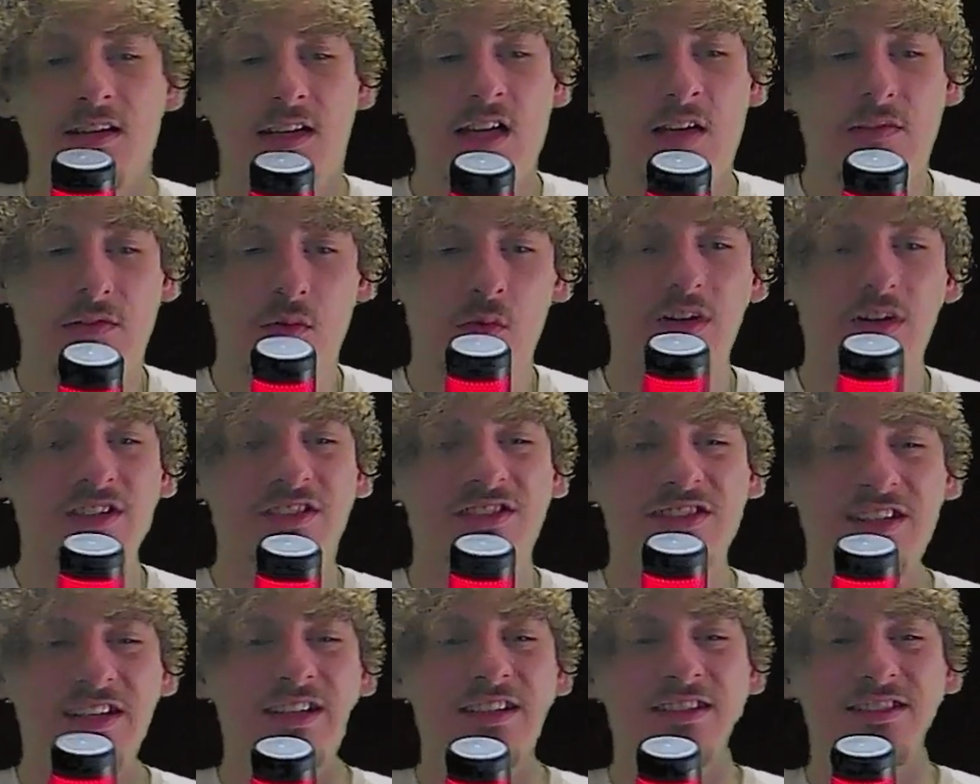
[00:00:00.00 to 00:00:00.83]
If you want to
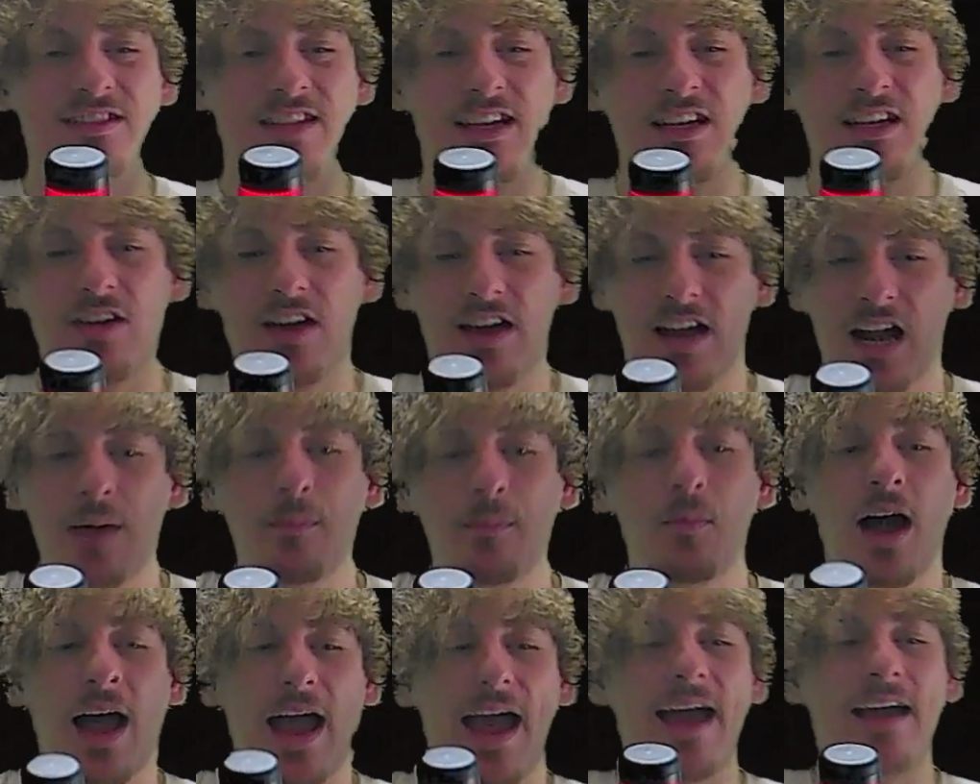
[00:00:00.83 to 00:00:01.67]
see it, Stankrat, I'm
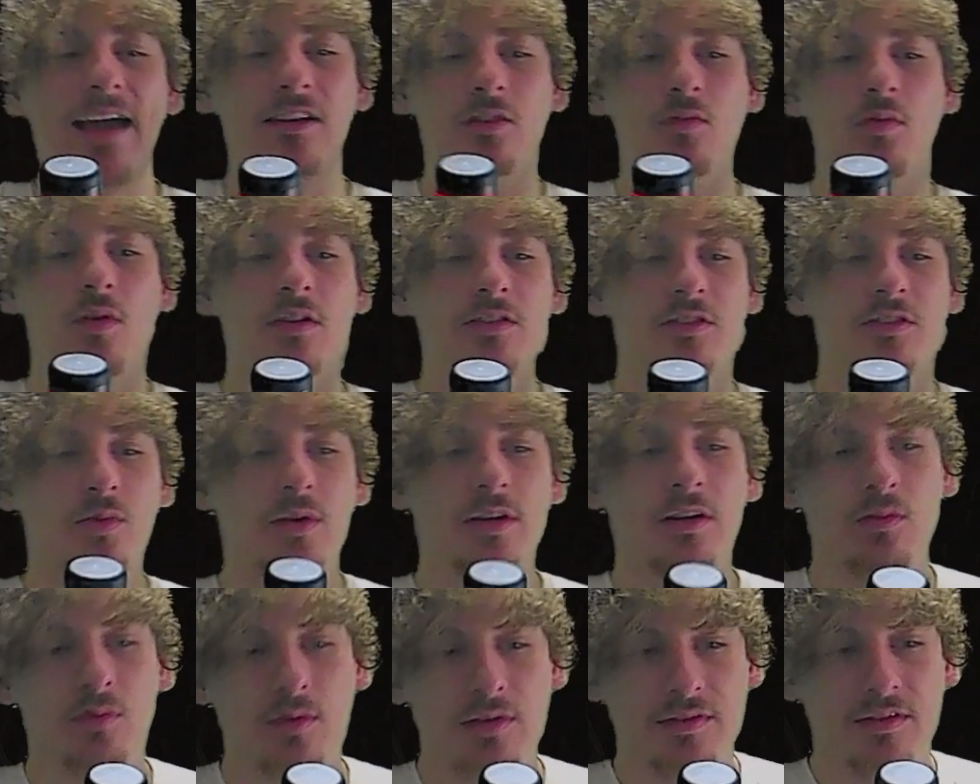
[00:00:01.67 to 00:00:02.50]
going to add you on
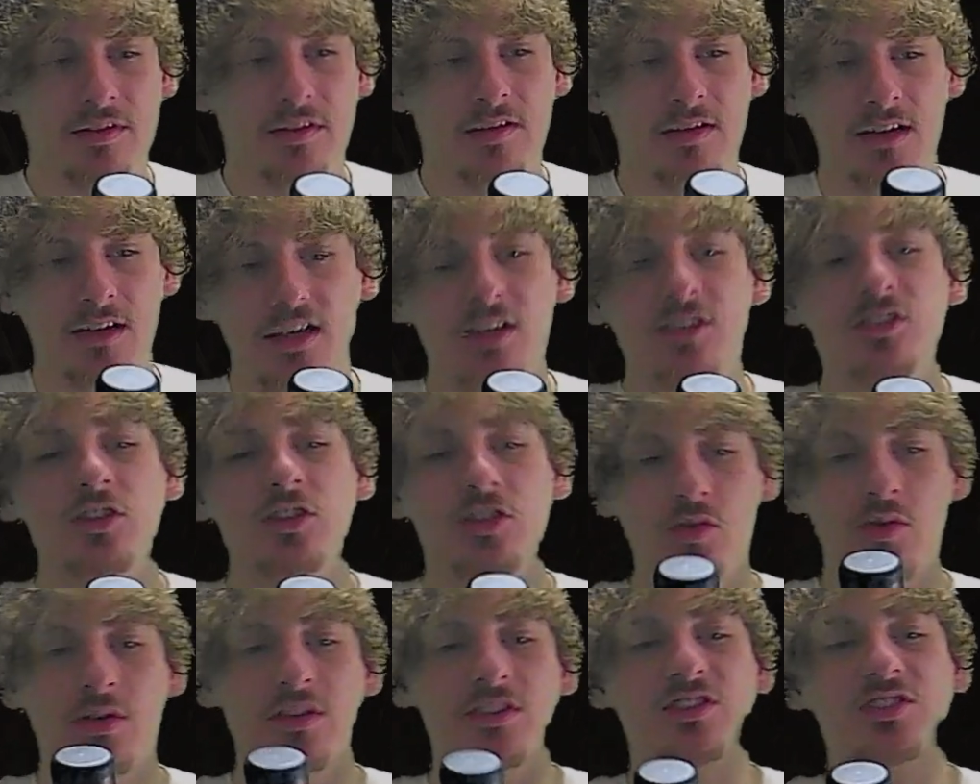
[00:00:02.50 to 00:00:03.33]
Twitter with it so
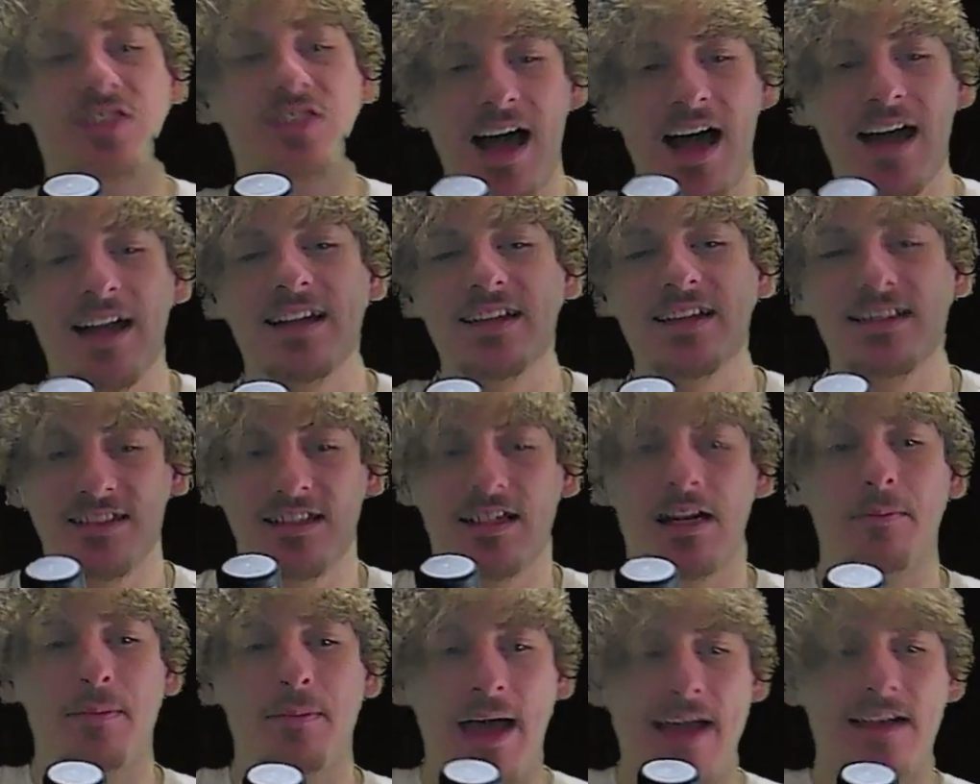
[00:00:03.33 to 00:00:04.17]
you can sign it and
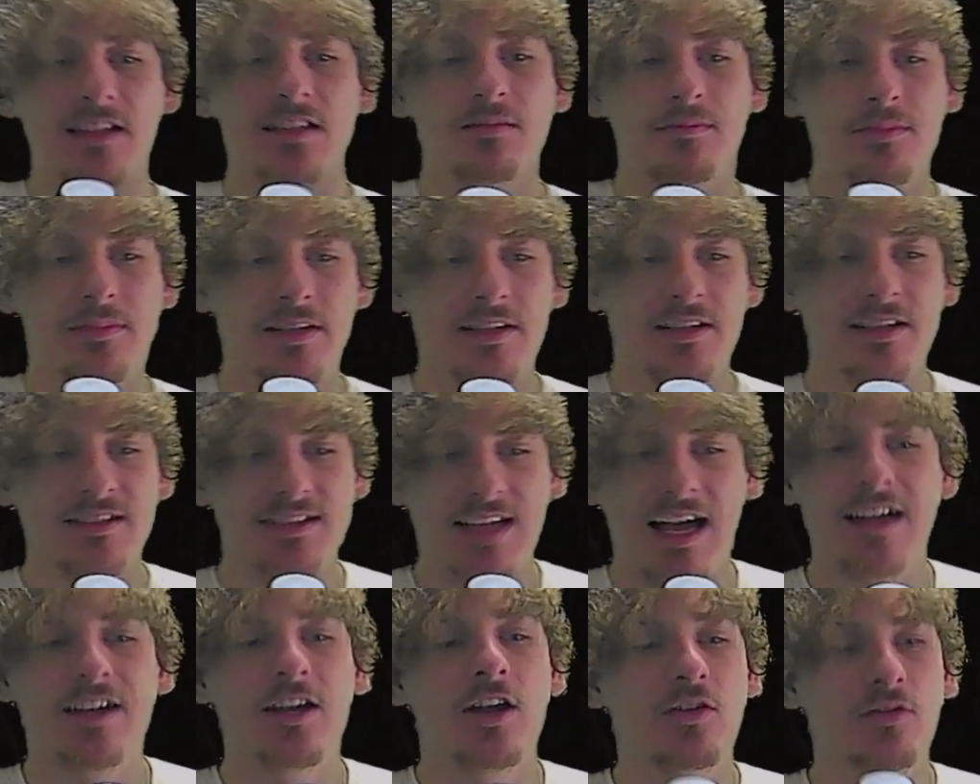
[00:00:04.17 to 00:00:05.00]
send it back to me because
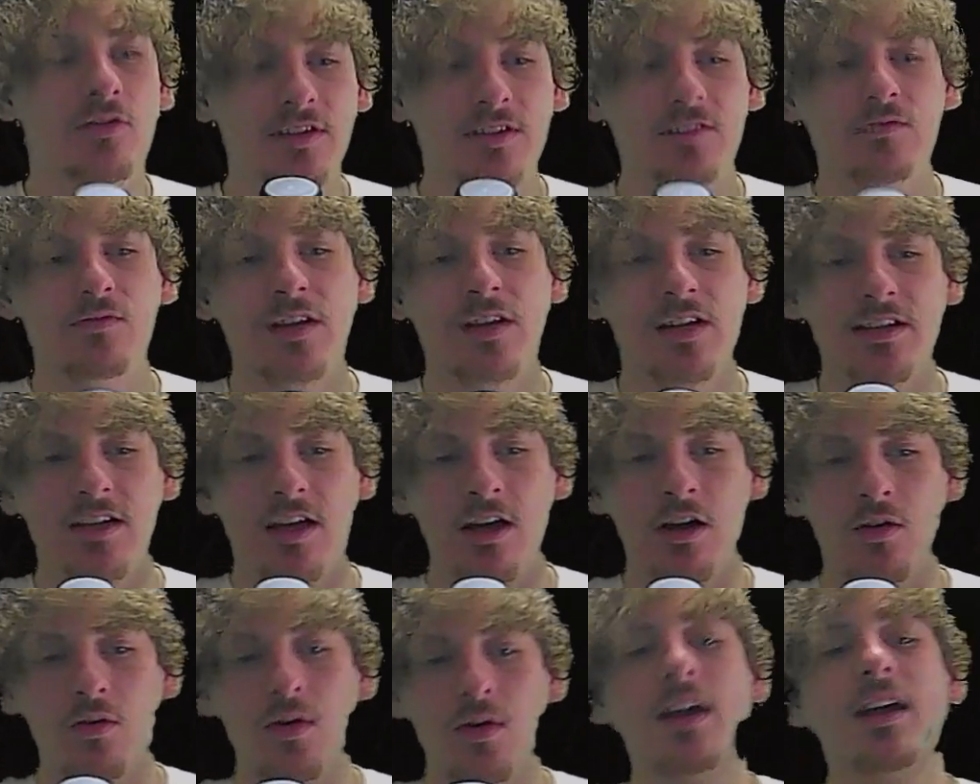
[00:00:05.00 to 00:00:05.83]
I know this
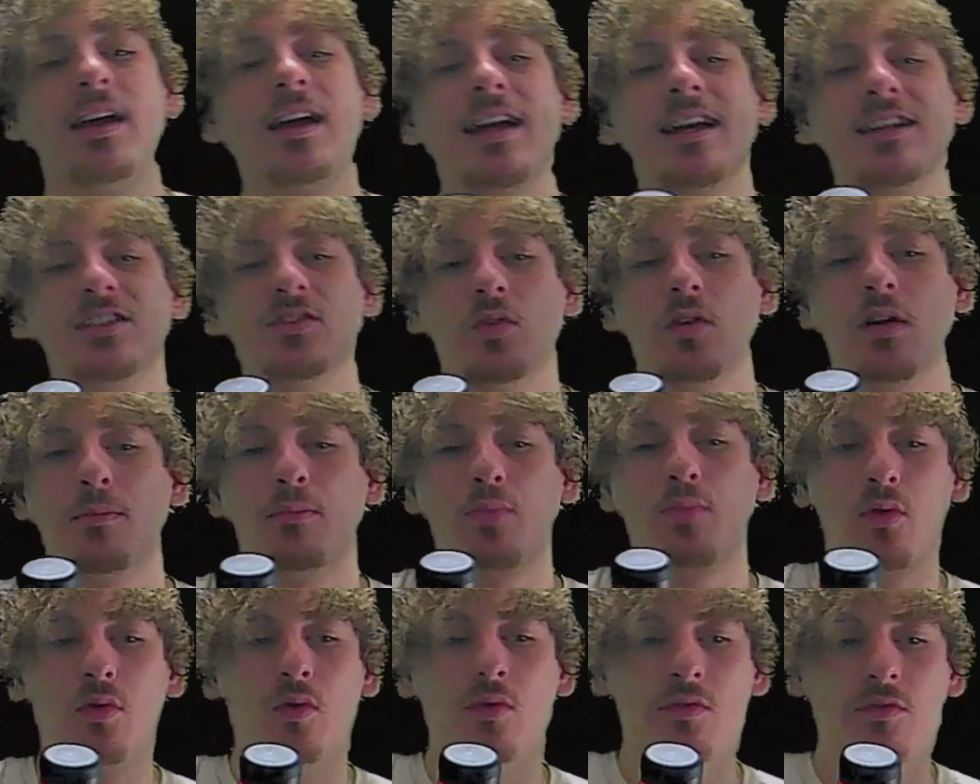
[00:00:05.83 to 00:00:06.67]
video is going to
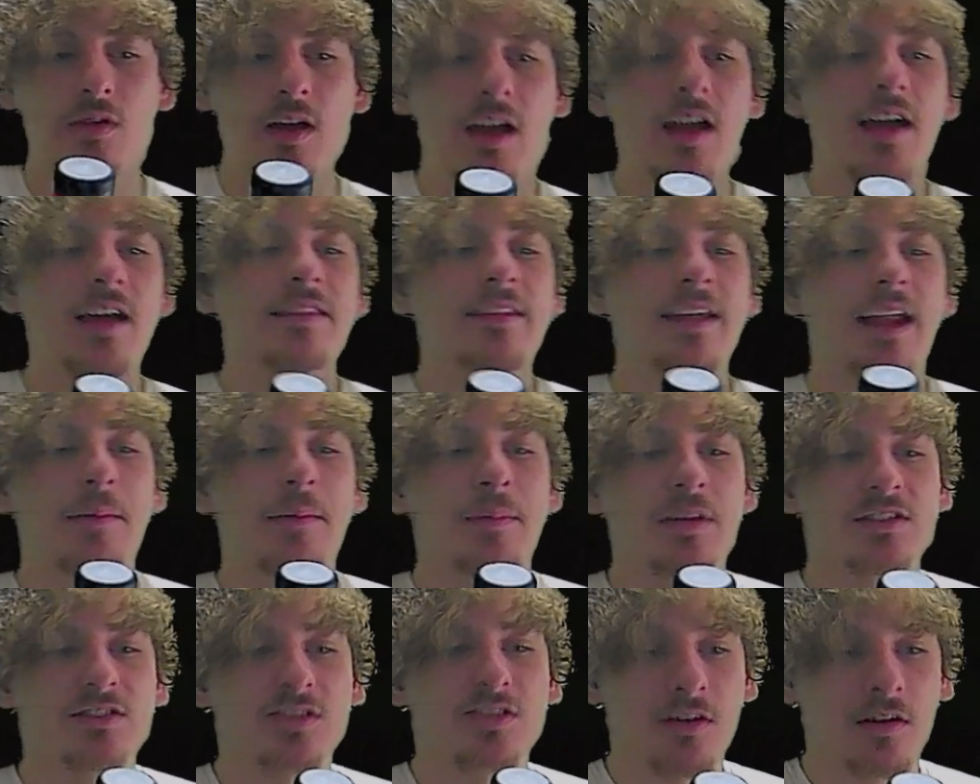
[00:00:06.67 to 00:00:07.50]
prove that
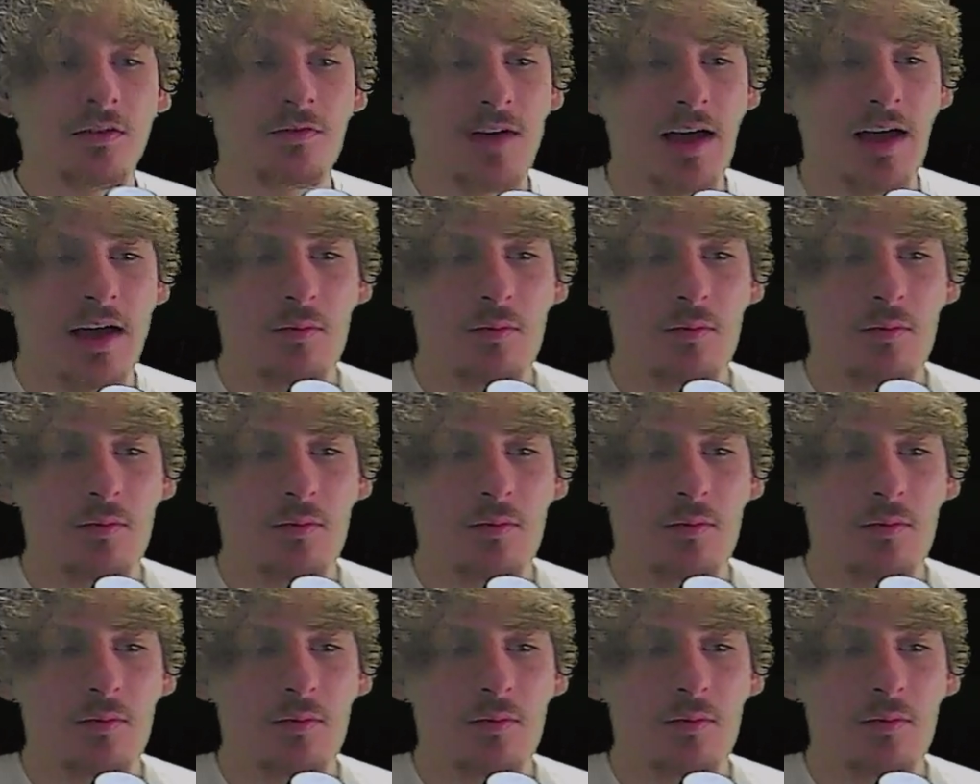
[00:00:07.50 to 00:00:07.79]
I'm a certified